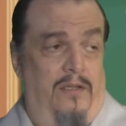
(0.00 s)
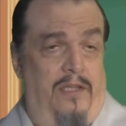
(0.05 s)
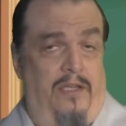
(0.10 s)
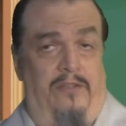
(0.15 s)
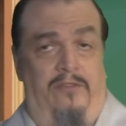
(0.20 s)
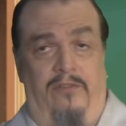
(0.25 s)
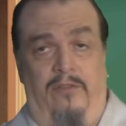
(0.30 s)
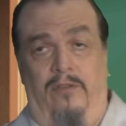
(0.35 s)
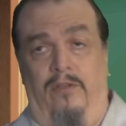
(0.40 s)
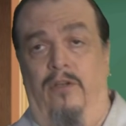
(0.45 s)

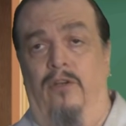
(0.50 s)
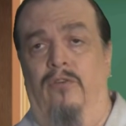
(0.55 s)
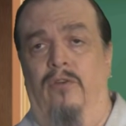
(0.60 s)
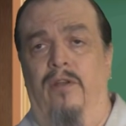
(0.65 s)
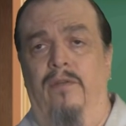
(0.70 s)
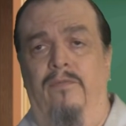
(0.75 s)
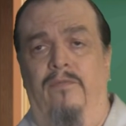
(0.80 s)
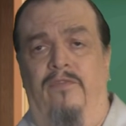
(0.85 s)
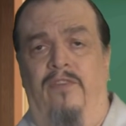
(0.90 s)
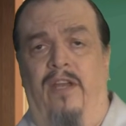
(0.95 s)
That's a
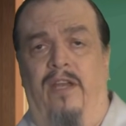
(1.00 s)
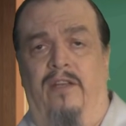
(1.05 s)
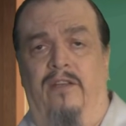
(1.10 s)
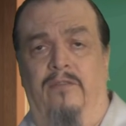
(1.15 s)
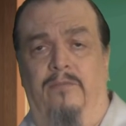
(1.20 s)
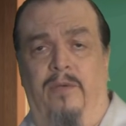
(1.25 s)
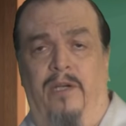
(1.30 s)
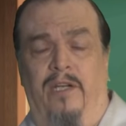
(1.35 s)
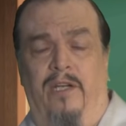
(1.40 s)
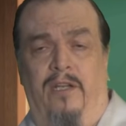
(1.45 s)
grim
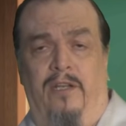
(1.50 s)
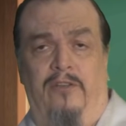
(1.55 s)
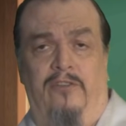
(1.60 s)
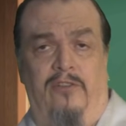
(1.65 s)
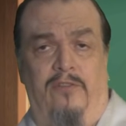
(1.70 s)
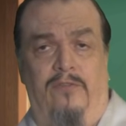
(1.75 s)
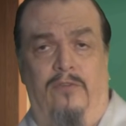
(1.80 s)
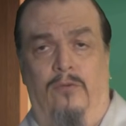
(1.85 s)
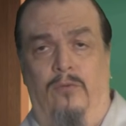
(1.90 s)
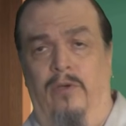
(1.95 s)
fact of
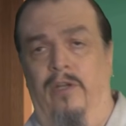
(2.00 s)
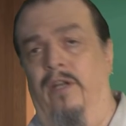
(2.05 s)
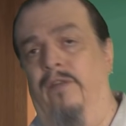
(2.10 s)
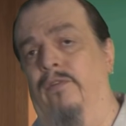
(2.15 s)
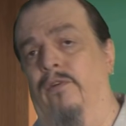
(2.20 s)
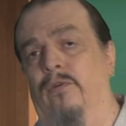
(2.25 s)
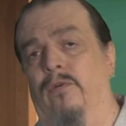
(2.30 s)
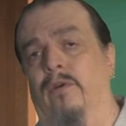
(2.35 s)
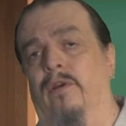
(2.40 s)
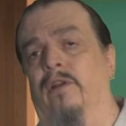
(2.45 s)
biology for
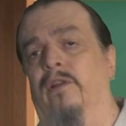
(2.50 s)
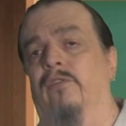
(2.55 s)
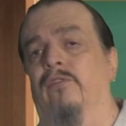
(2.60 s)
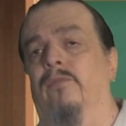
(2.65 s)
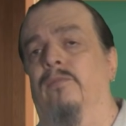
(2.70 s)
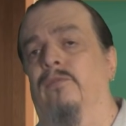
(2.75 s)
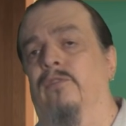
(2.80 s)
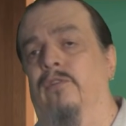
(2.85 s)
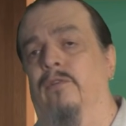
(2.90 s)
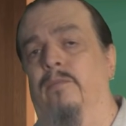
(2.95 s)
whatever
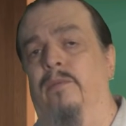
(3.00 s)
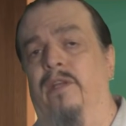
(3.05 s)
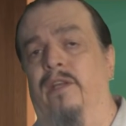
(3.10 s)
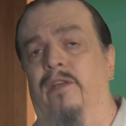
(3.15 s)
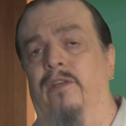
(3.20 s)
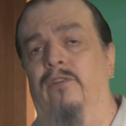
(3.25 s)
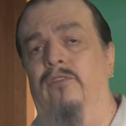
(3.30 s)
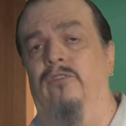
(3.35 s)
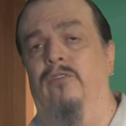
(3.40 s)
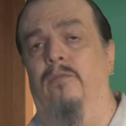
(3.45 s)
organisms that are
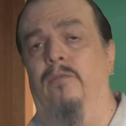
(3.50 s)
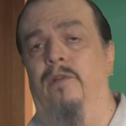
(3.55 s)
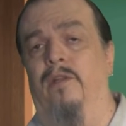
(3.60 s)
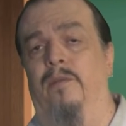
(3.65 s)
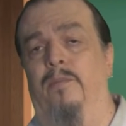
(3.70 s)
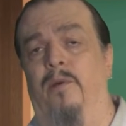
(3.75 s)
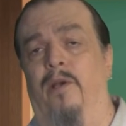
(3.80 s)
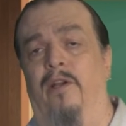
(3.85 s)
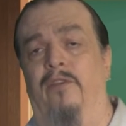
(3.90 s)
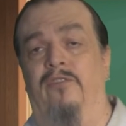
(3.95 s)
being consumed in
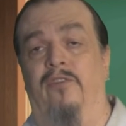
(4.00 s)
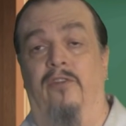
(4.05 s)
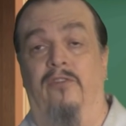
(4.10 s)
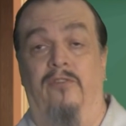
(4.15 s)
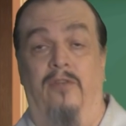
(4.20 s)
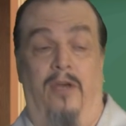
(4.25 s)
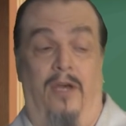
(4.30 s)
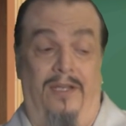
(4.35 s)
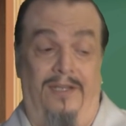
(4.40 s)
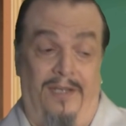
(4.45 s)
the
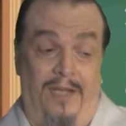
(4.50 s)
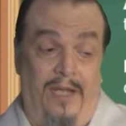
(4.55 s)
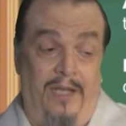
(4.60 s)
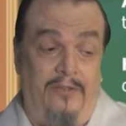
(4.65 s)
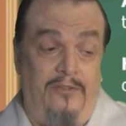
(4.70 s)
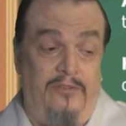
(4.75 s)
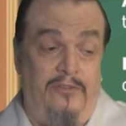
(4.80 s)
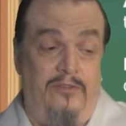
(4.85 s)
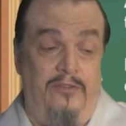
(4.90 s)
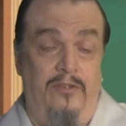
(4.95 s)
process,
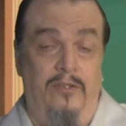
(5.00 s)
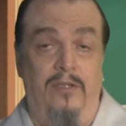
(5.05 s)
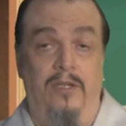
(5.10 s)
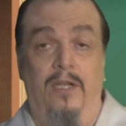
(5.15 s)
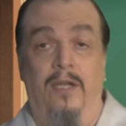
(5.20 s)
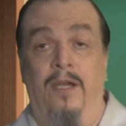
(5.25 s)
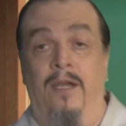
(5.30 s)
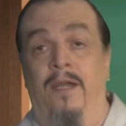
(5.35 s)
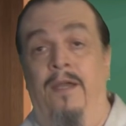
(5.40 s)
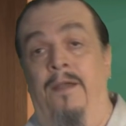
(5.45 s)
unless
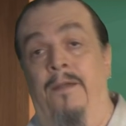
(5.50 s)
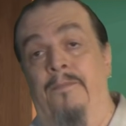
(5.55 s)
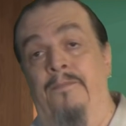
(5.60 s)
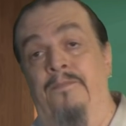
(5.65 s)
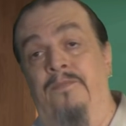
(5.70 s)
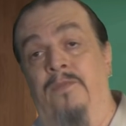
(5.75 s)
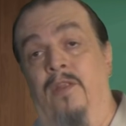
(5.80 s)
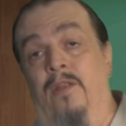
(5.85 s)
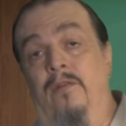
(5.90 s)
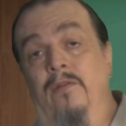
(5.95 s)

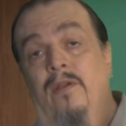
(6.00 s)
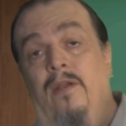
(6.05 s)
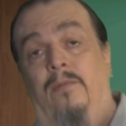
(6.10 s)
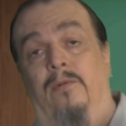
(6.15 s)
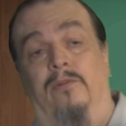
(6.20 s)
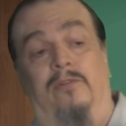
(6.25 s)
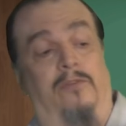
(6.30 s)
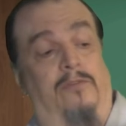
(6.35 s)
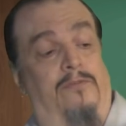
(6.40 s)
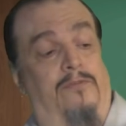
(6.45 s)
they're
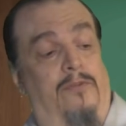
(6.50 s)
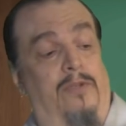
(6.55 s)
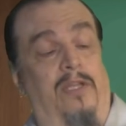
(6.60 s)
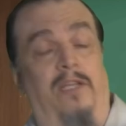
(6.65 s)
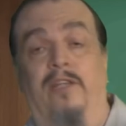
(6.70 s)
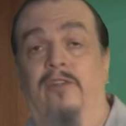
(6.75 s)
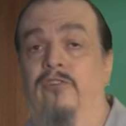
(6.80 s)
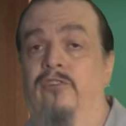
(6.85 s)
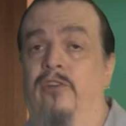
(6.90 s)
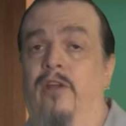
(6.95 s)
able to
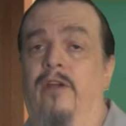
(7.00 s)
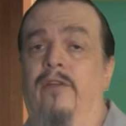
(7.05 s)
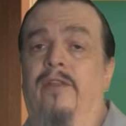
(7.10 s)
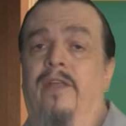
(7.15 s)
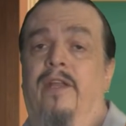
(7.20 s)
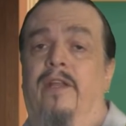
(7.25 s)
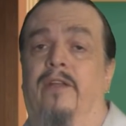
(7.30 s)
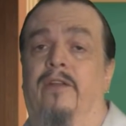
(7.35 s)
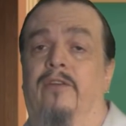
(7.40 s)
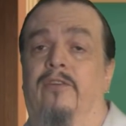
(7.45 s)
freely share
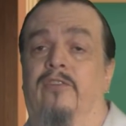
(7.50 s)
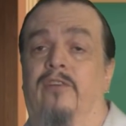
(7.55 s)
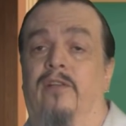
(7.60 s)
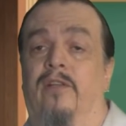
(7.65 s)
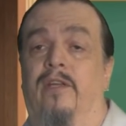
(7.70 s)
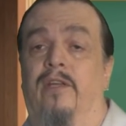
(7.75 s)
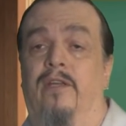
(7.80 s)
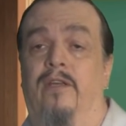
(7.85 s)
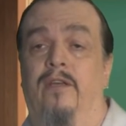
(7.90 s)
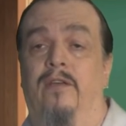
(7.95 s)
that energy,
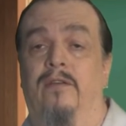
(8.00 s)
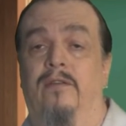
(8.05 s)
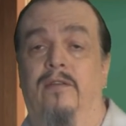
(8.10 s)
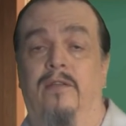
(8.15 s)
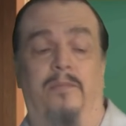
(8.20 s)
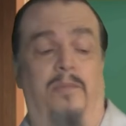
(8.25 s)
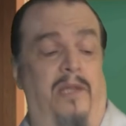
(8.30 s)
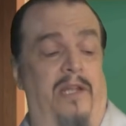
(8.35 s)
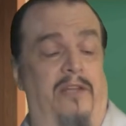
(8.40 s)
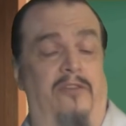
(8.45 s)
like
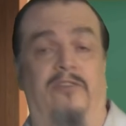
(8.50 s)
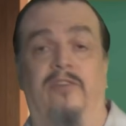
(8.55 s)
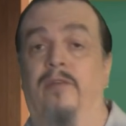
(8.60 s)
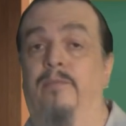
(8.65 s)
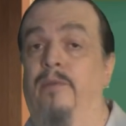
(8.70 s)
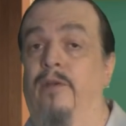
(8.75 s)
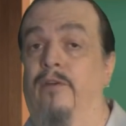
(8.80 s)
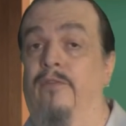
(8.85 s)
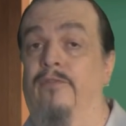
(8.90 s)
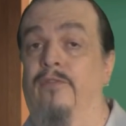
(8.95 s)
the plants
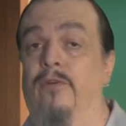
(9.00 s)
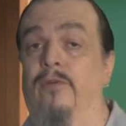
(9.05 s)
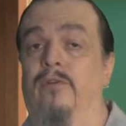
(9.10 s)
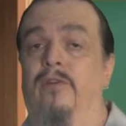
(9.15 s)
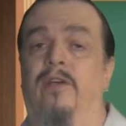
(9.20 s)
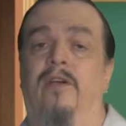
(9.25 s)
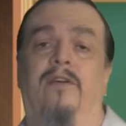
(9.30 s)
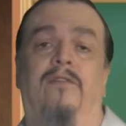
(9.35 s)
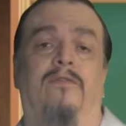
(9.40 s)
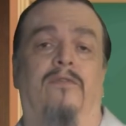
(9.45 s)
that bear
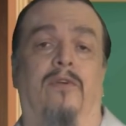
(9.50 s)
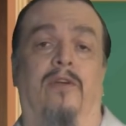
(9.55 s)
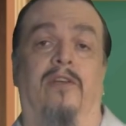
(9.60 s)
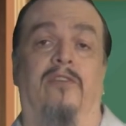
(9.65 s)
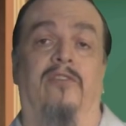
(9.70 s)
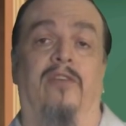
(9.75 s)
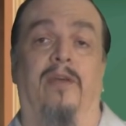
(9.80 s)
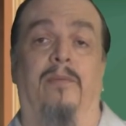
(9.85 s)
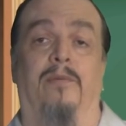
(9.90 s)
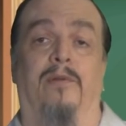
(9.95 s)
fruit, for
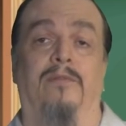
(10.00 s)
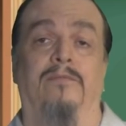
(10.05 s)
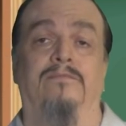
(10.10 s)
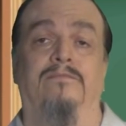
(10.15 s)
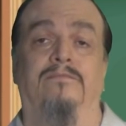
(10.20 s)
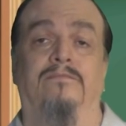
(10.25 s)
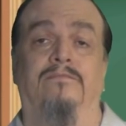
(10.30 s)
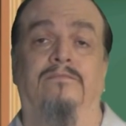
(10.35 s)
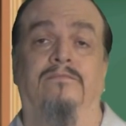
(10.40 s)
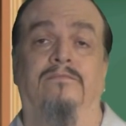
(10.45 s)
example.
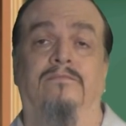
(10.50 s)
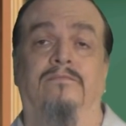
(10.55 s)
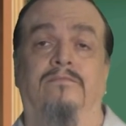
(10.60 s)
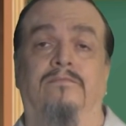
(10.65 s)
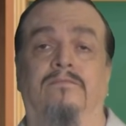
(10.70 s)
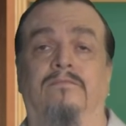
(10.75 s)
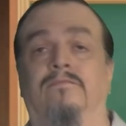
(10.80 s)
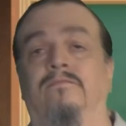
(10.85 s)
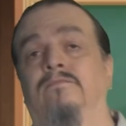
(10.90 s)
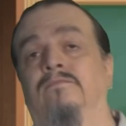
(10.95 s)

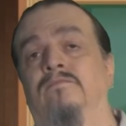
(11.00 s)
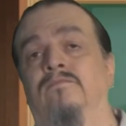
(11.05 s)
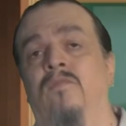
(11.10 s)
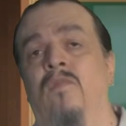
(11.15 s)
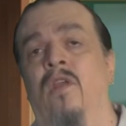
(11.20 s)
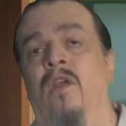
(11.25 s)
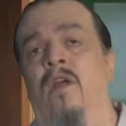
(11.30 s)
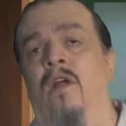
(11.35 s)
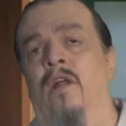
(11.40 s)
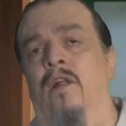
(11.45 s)

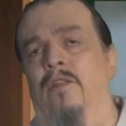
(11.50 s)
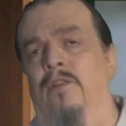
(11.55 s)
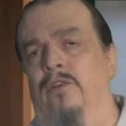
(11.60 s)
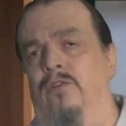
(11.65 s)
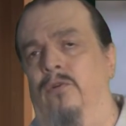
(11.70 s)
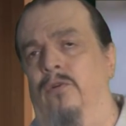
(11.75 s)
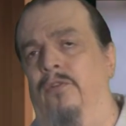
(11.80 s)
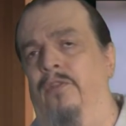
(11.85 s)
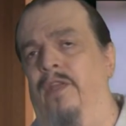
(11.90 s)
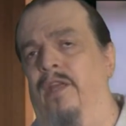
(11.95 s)
The
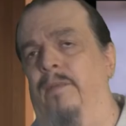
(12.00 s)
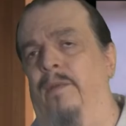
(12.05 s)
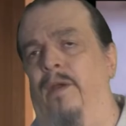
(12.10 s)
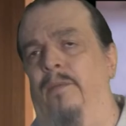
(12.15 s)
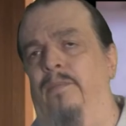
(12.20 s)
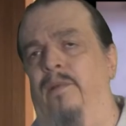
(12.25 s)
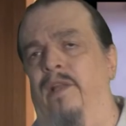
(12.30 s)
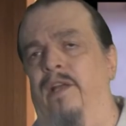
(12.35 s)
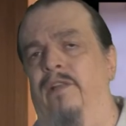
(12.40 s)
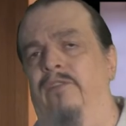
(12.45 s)
cool thing
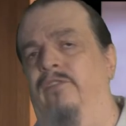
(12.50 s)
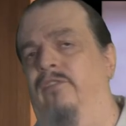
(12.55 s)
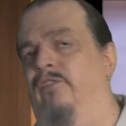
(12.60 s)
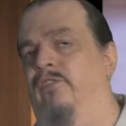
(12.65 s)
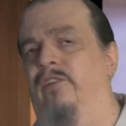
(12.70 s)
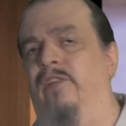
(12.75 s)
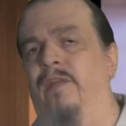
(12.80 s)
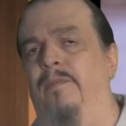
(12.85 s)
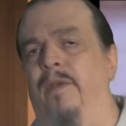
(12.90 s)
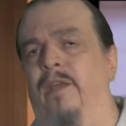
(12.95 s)
about plants is
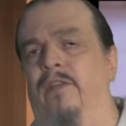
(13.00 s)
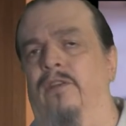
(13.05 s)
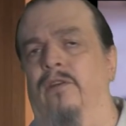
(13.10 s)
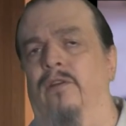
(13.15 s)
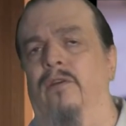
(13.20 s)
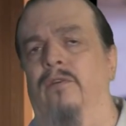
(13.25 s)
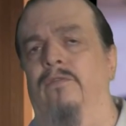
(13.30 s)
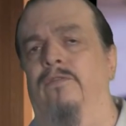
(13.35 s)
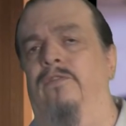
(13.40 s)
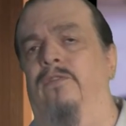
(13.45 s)
that they make
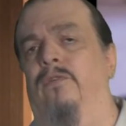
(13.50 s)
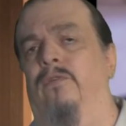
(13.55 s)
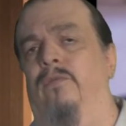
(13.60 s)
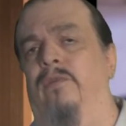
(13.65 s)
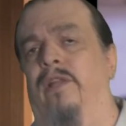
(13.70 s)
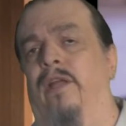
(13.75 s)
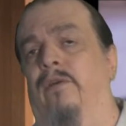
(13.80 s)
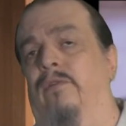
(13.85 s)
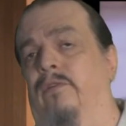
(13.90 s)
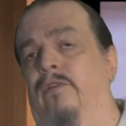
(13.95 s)
their own food
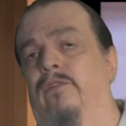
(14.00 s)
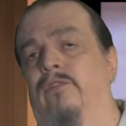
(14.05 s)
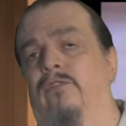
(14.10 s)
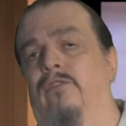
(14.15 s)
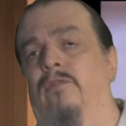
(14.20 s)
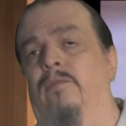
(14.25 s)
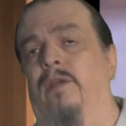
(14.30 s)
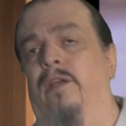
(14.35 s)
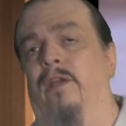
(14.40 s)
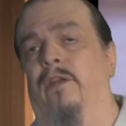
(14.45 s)
without
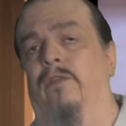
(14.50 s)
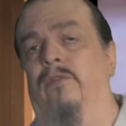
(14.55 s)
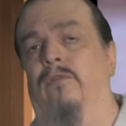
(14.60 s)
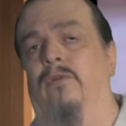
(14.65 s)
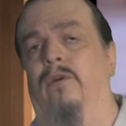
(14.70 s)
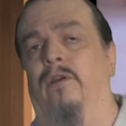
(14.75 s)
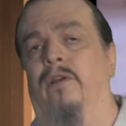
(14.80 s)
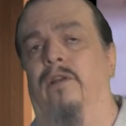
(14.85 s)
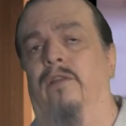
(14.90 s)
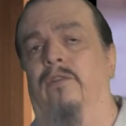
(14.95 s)
consuming other
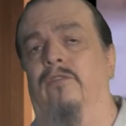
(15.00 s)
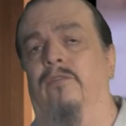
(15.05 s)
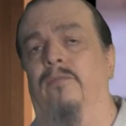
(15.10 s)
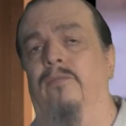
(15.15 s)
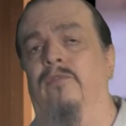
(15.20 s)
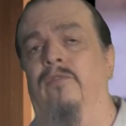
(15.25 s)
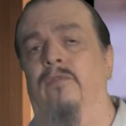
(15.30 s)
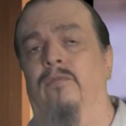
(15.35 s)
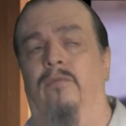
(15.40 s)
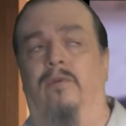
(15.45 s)

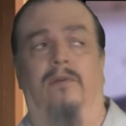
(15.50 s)
organisms.